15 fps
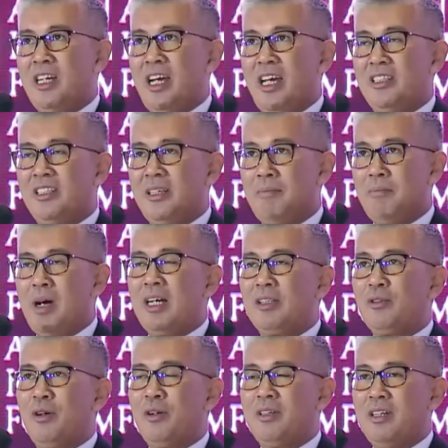has embarked
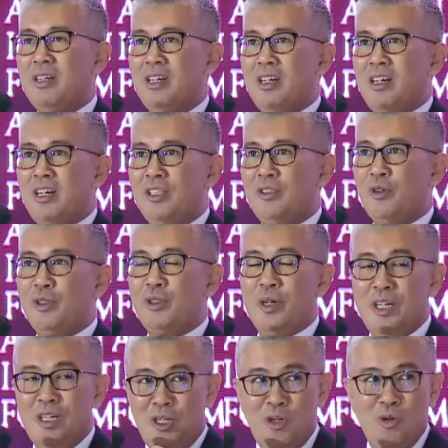on is also a
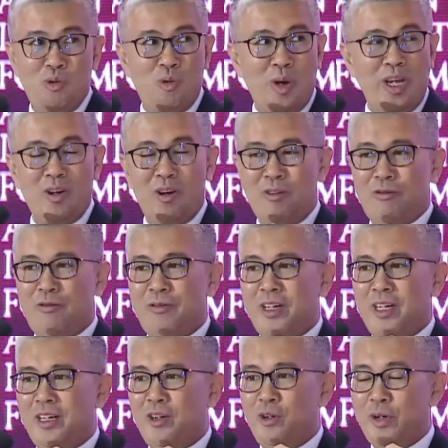new way of
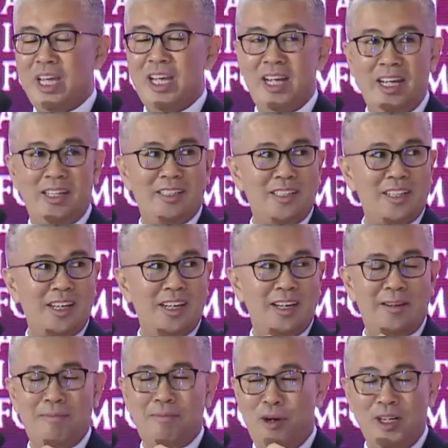looking at
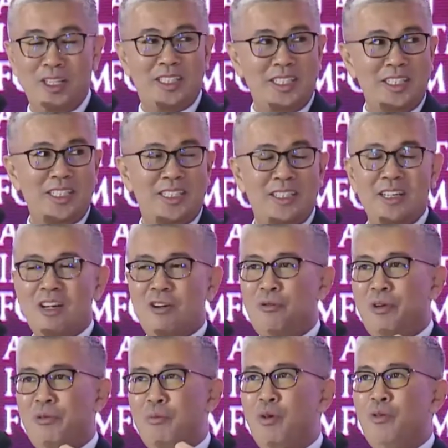policies. We've
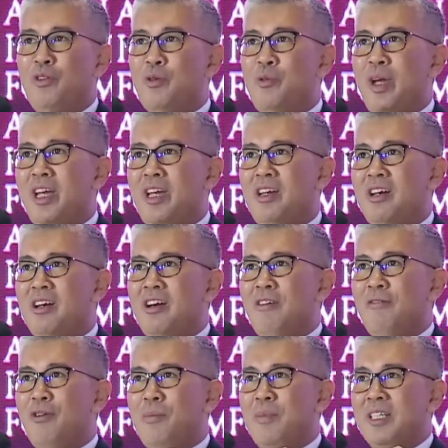moved away
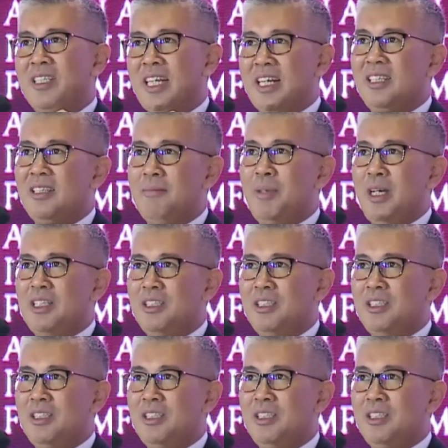from a sector-based